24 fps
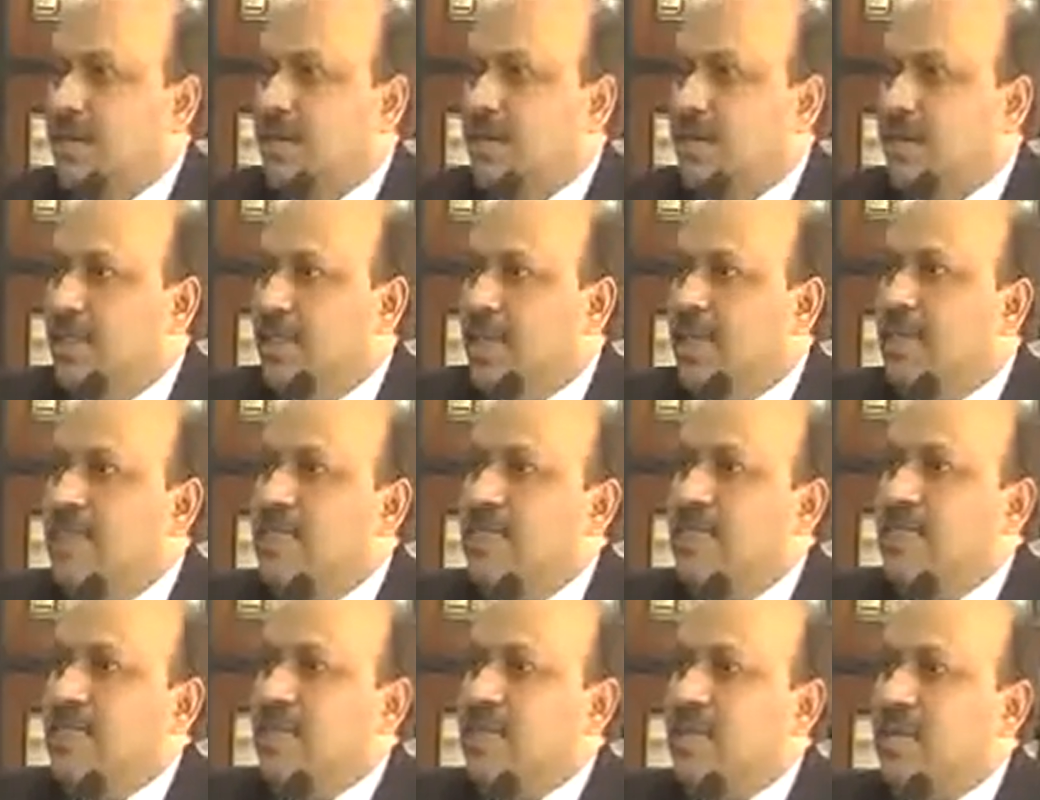then in
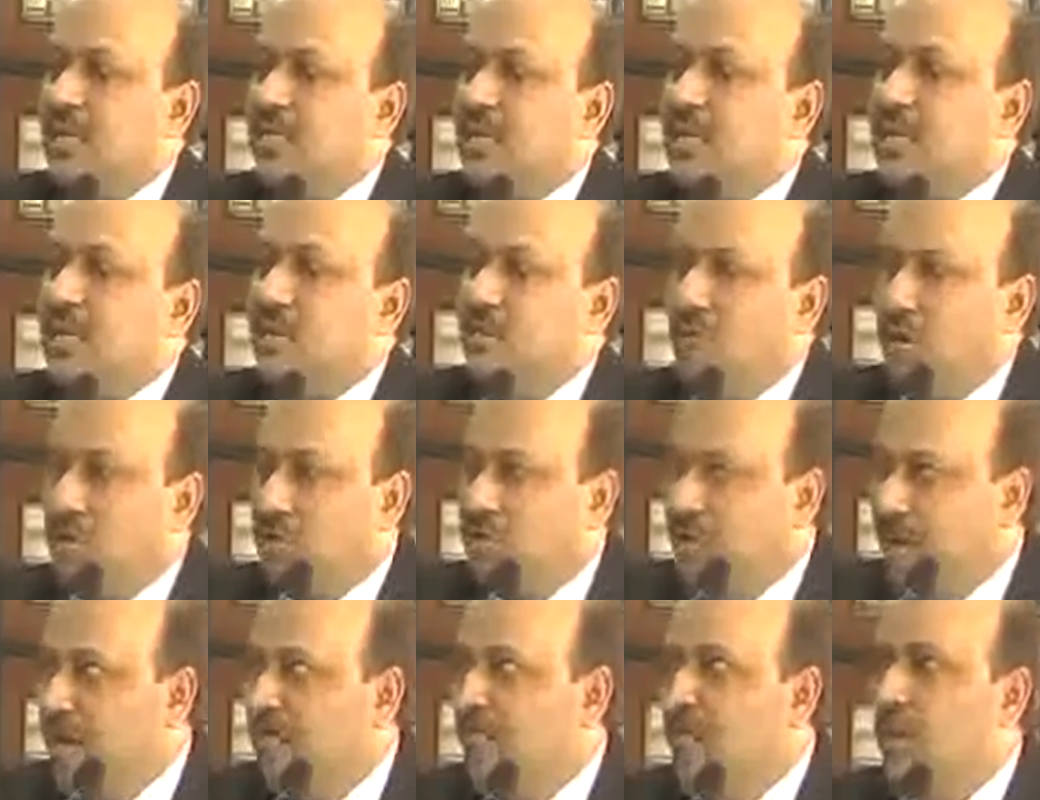such circumstance you have to
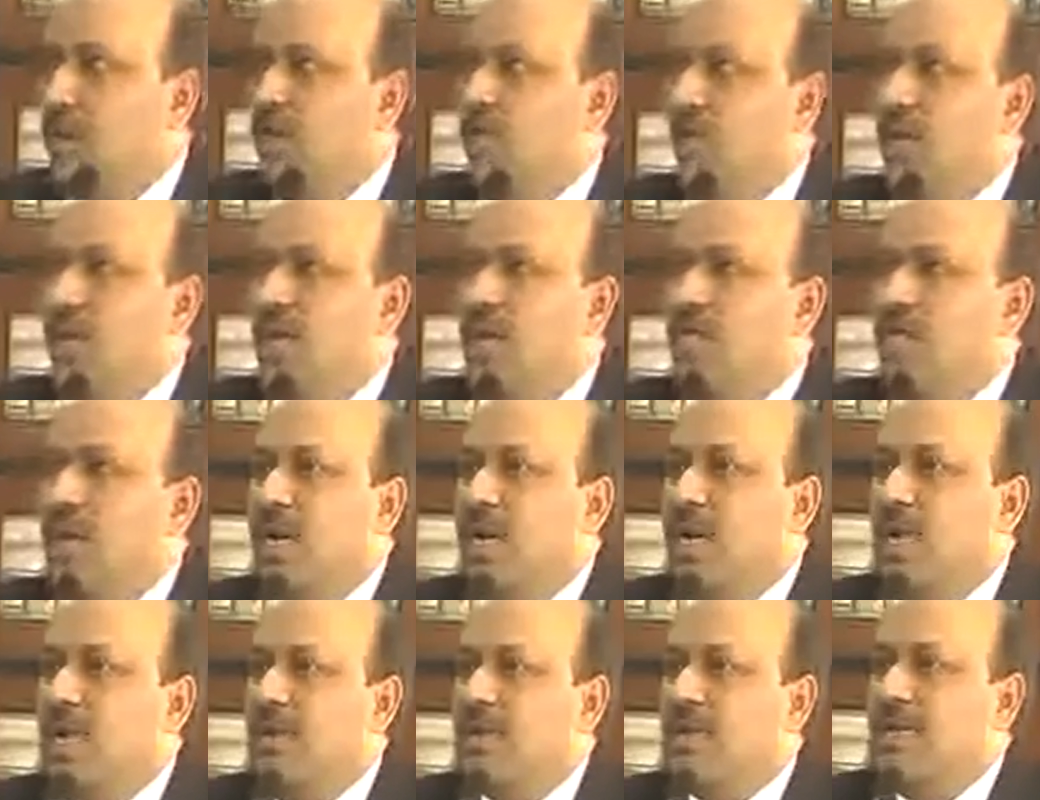wait for 21
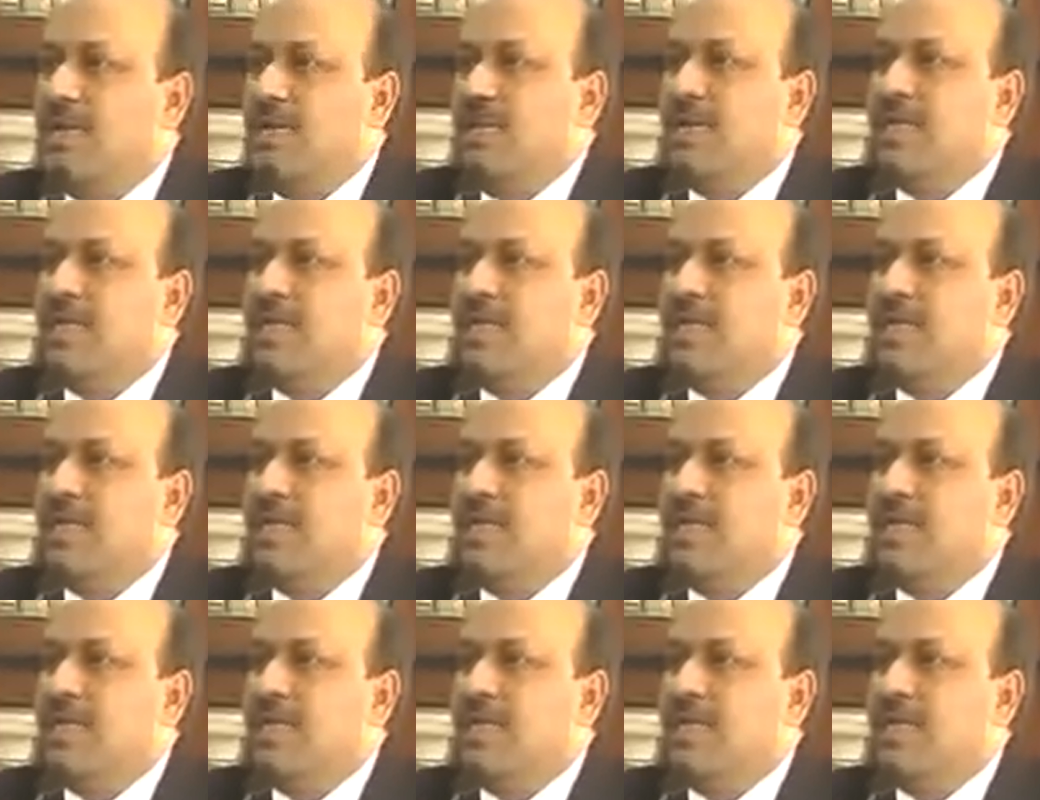days.